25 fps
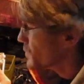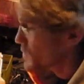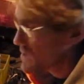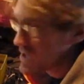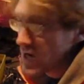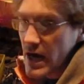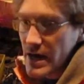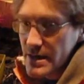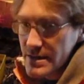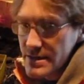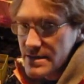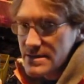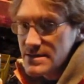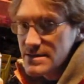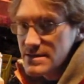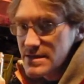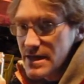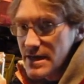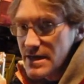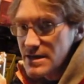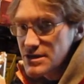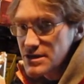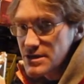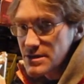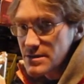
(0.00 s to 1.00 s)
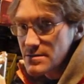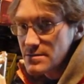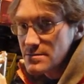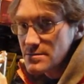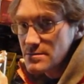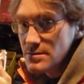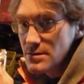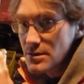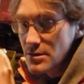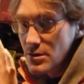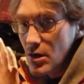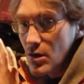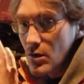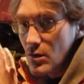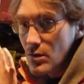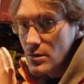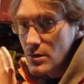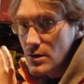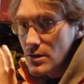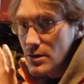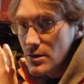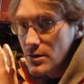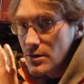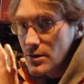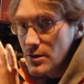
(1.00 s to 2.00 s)
through condensation, you know,
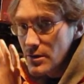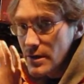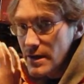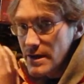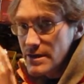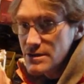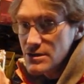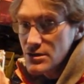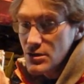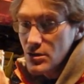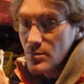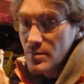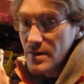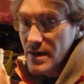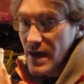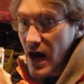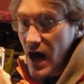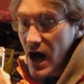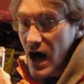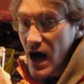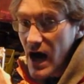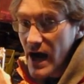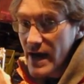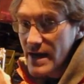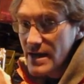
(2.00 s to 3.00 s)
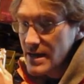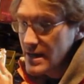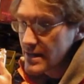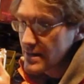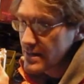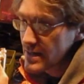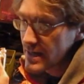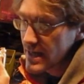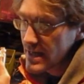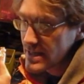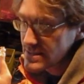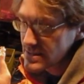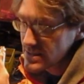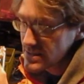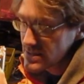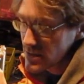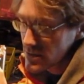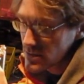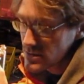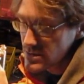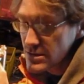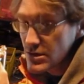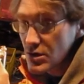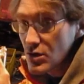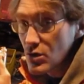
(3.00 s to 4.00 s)
your, your engine will be hot, and then as it
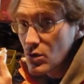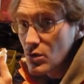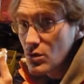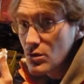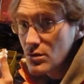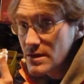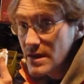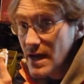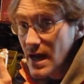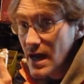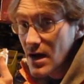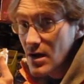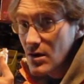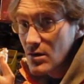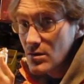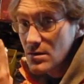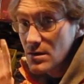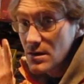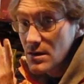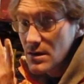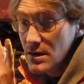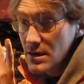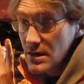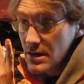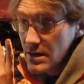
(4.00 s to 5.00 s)
starts to cool down,